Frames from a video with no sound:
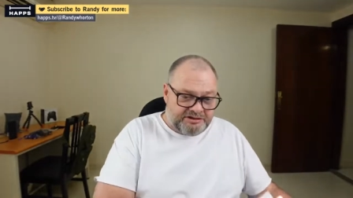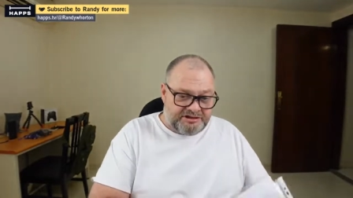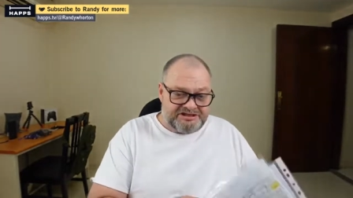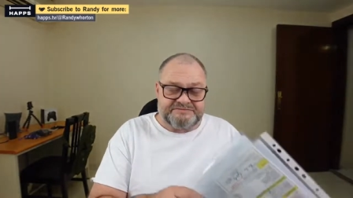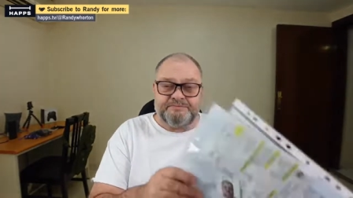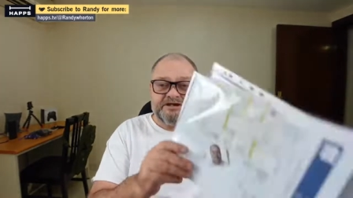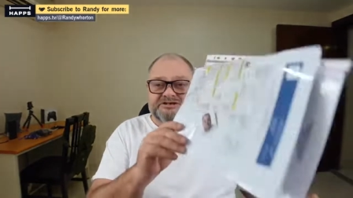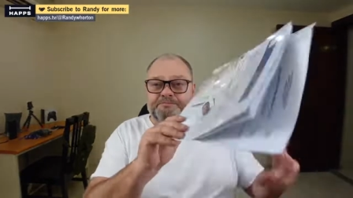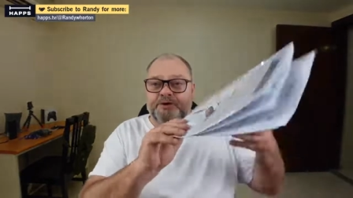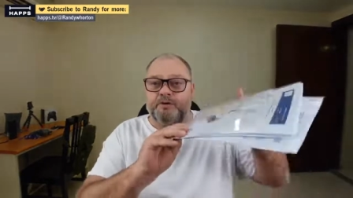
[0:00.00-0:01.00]
this
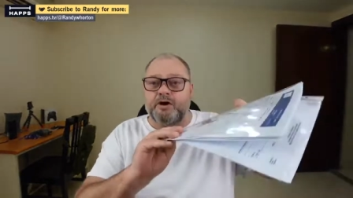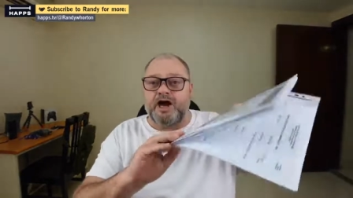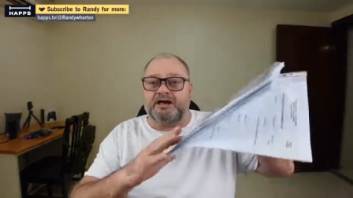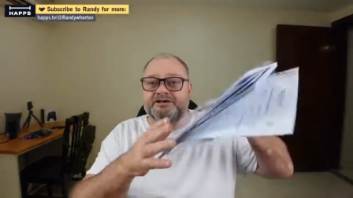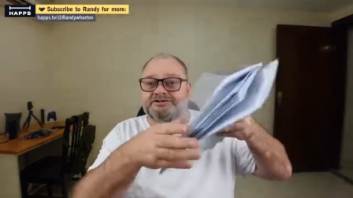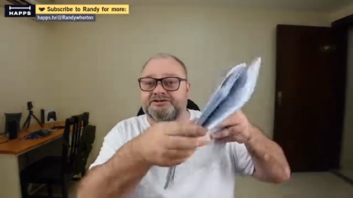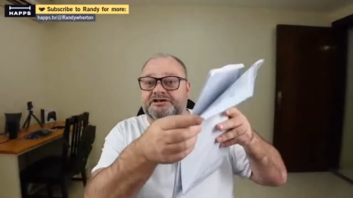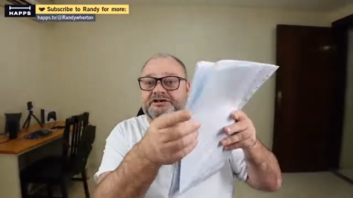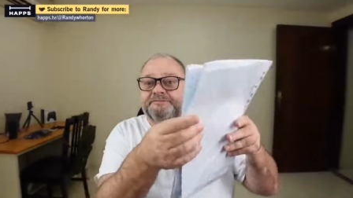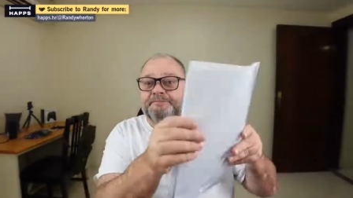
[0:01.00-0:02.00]
much
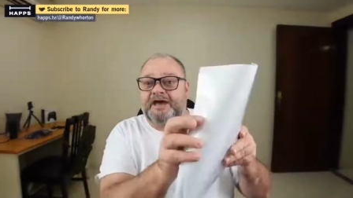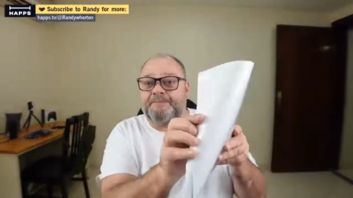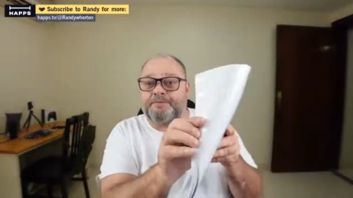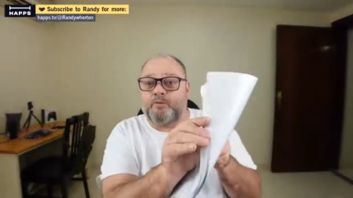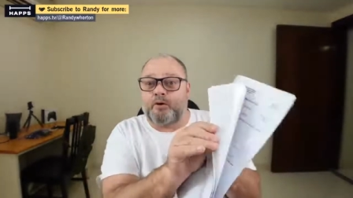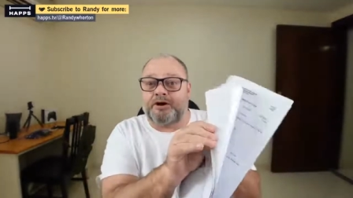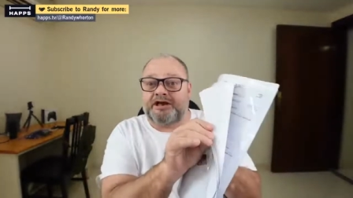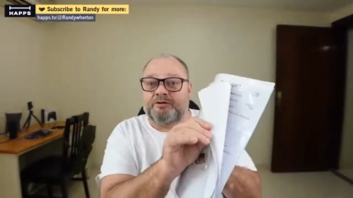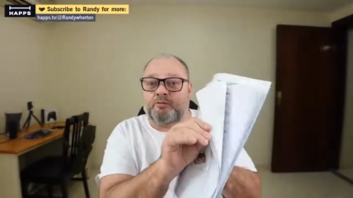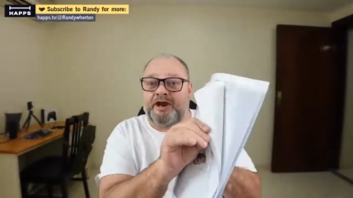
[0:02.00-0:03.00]
bureaucracy, paperwork,
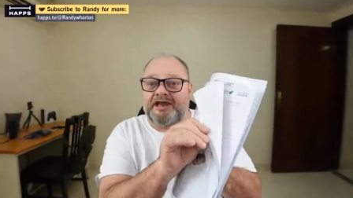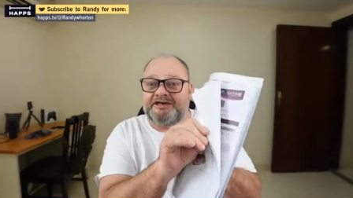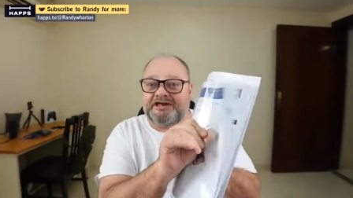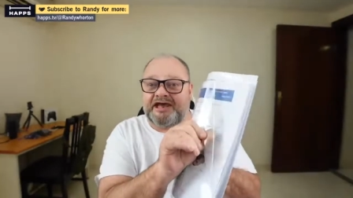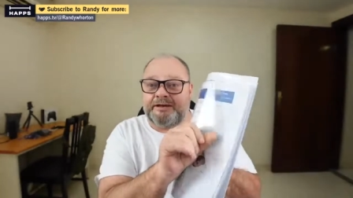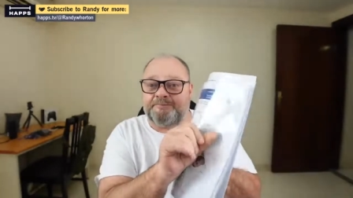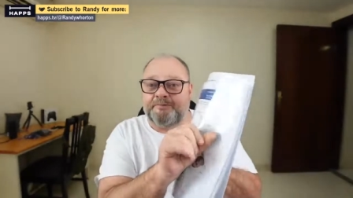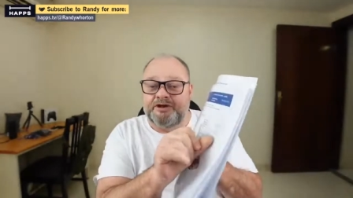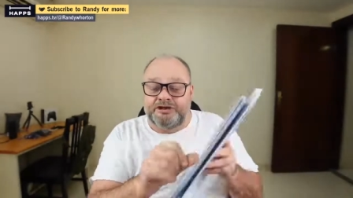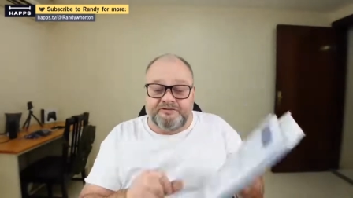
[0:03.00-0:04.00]
and red tape
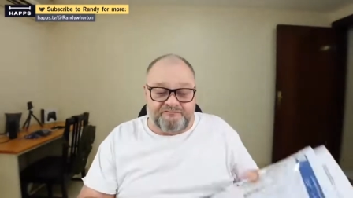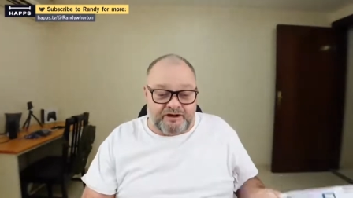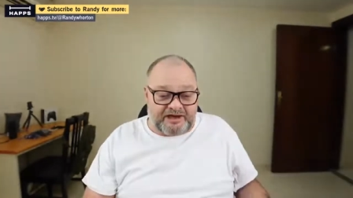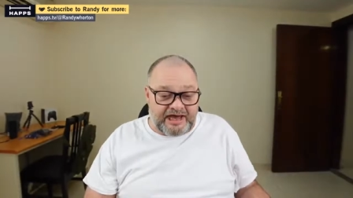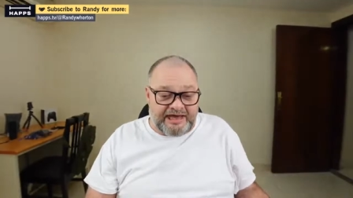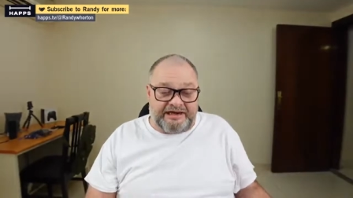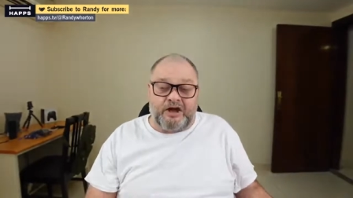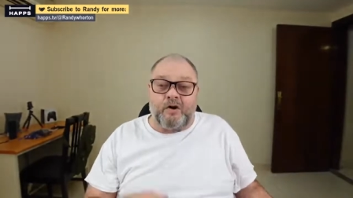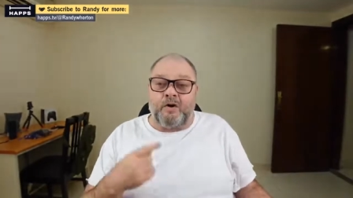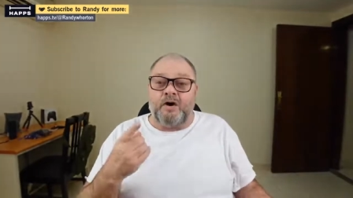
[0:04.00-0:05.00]
for a guy to
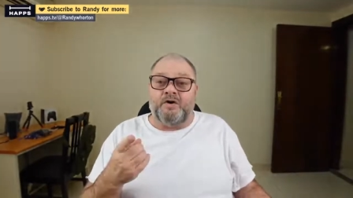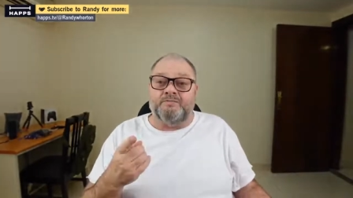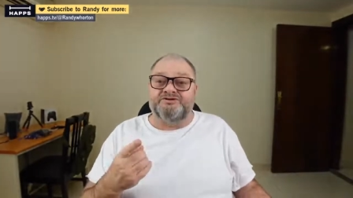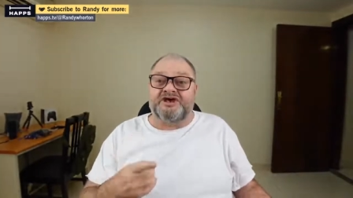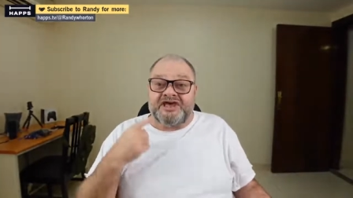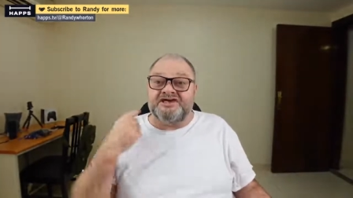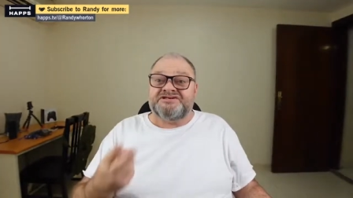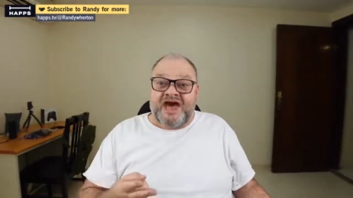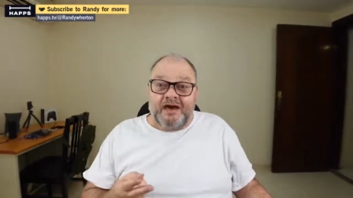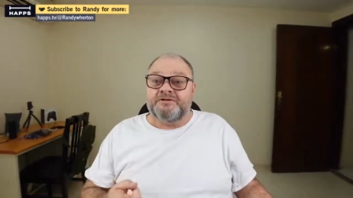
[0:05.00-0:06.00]
go home to his
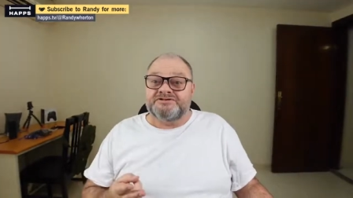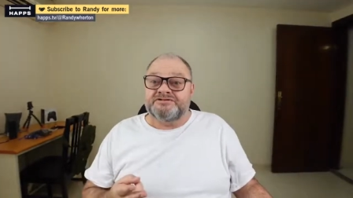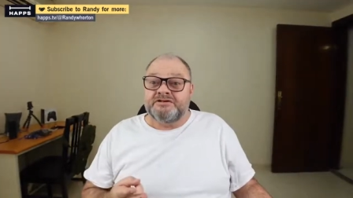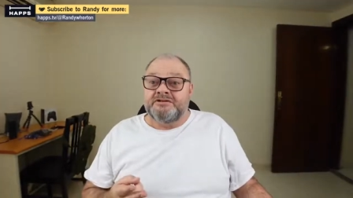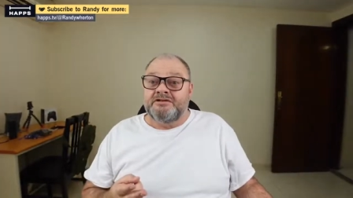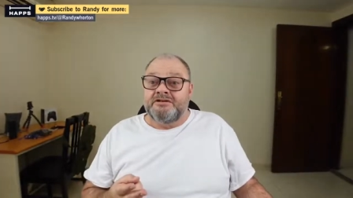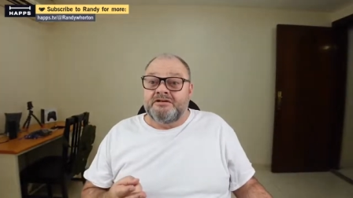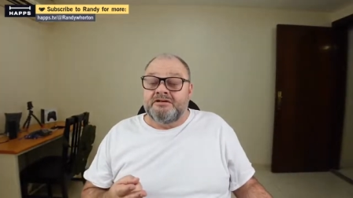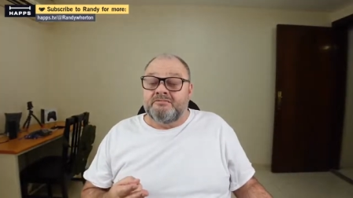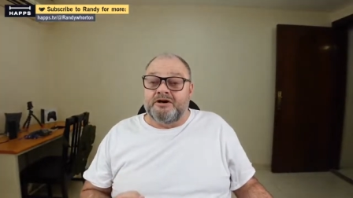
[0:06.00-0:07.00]
house
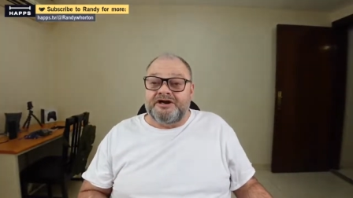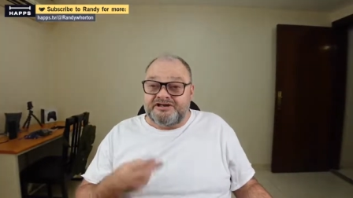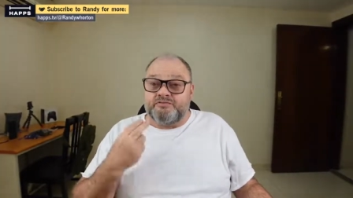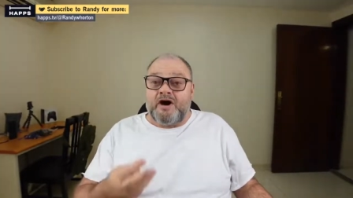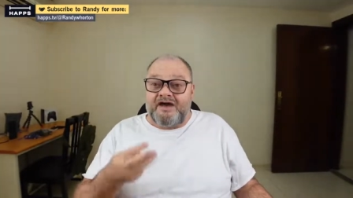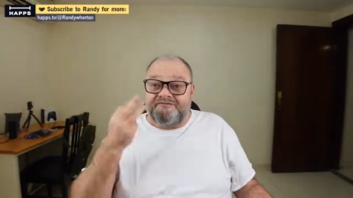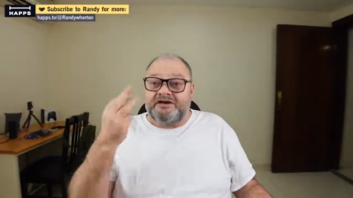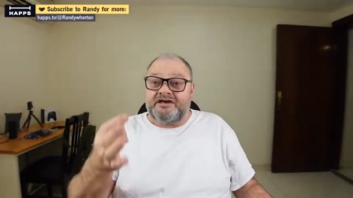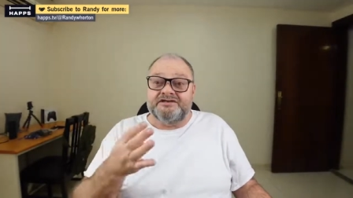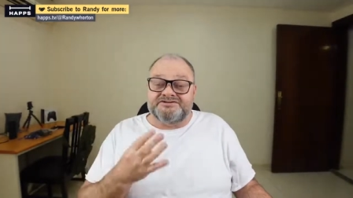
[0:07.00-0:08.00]
where his wife
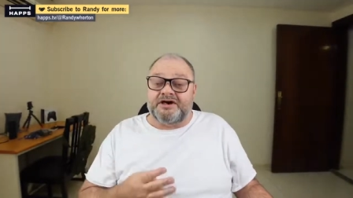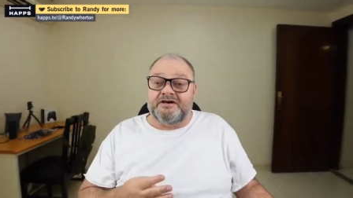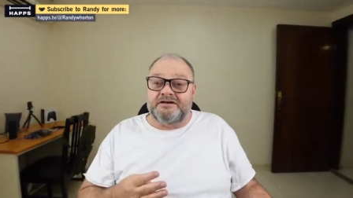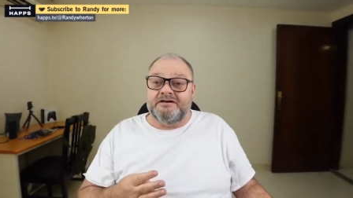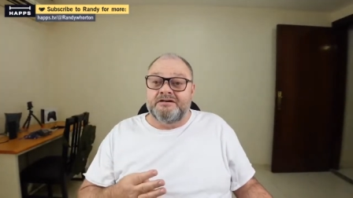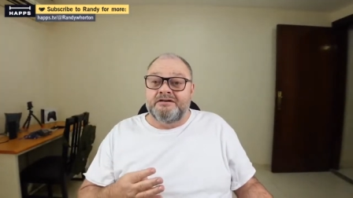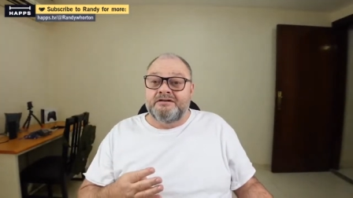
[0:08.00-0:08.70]
and kids are.